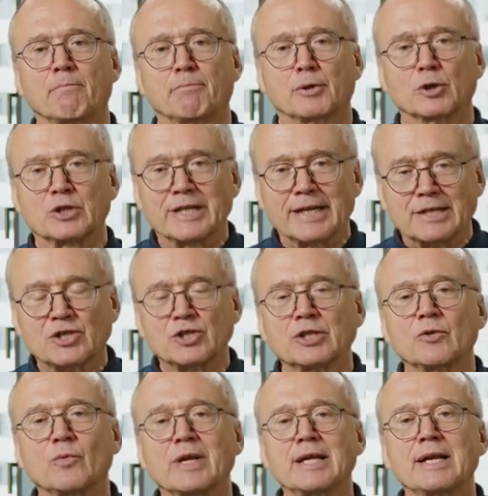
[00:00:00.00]

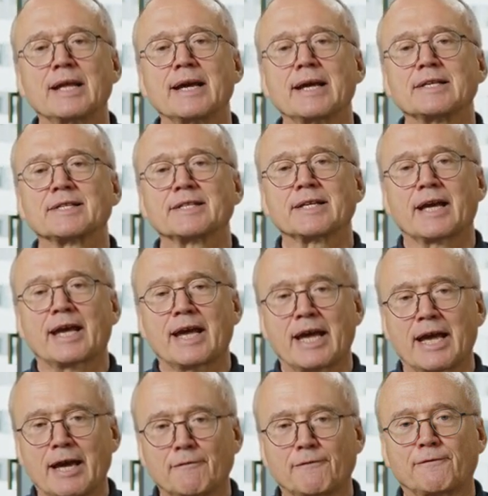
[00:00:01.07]
protection relays
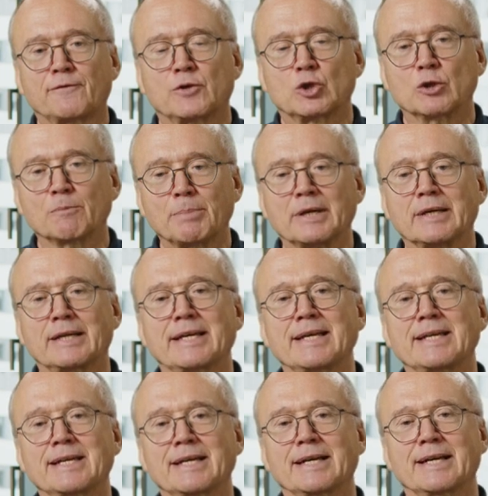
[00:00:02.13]
have
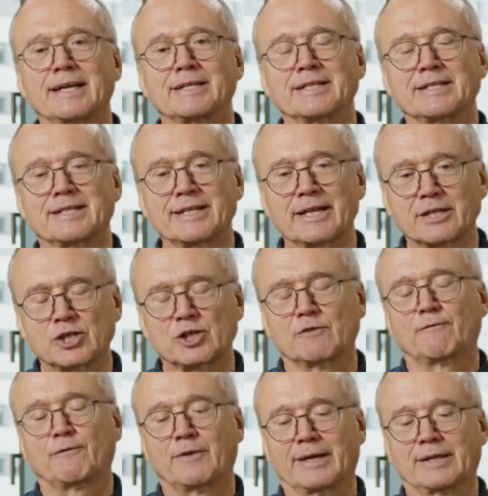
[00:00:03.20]
typically a
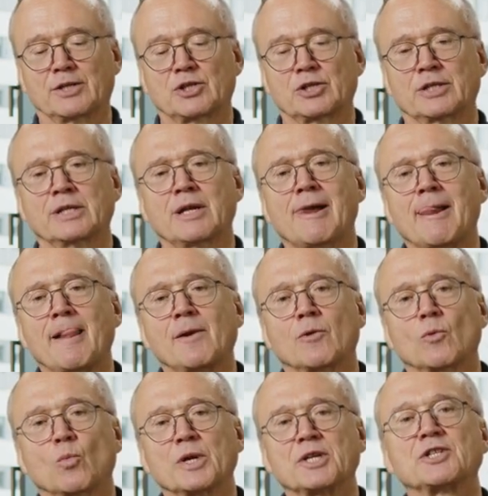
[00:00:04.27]
detection function
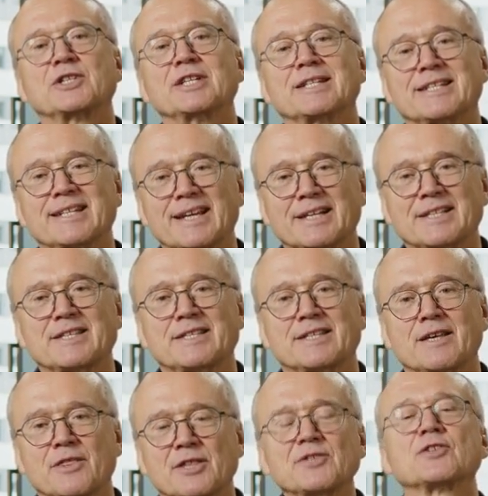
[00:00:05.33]
which detects
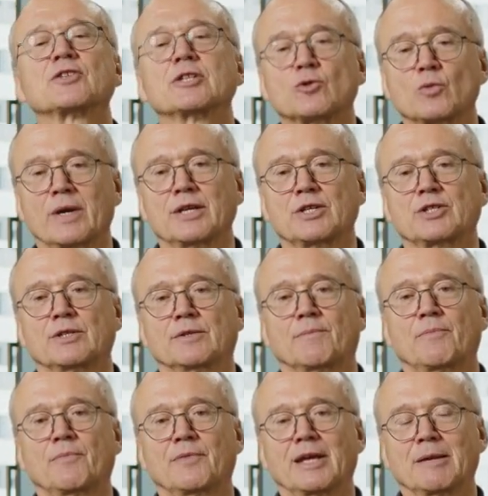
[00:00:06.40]
this situation.
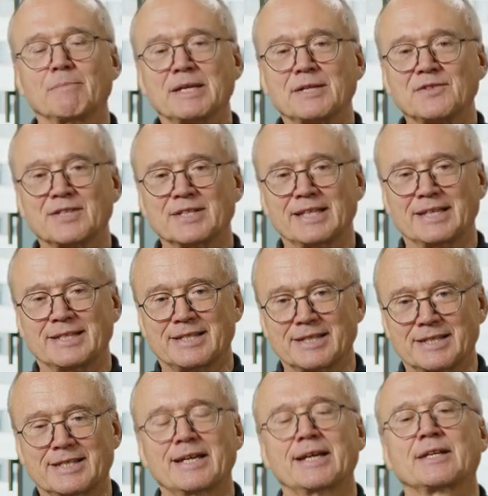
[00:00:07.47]
That means it
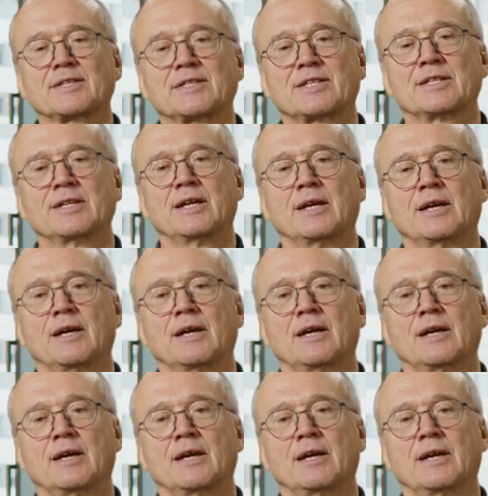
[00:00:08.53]
detects